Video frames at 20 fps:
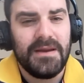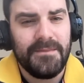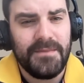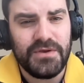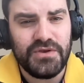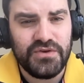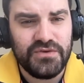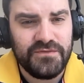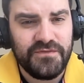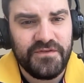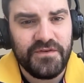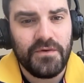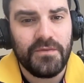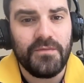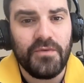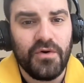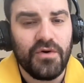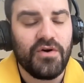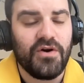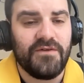but you'd feel
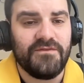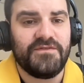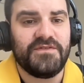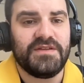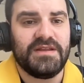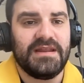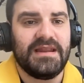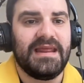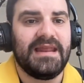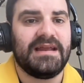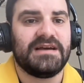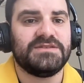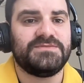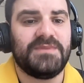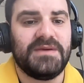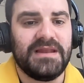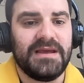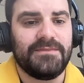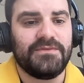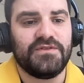more confident in us
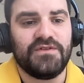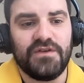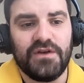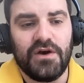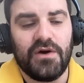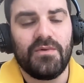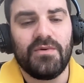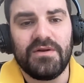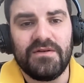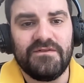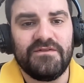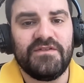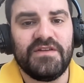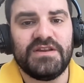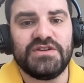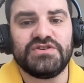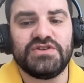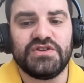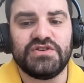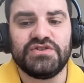being able to go on and
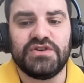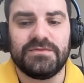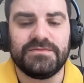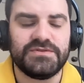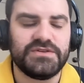finish the job.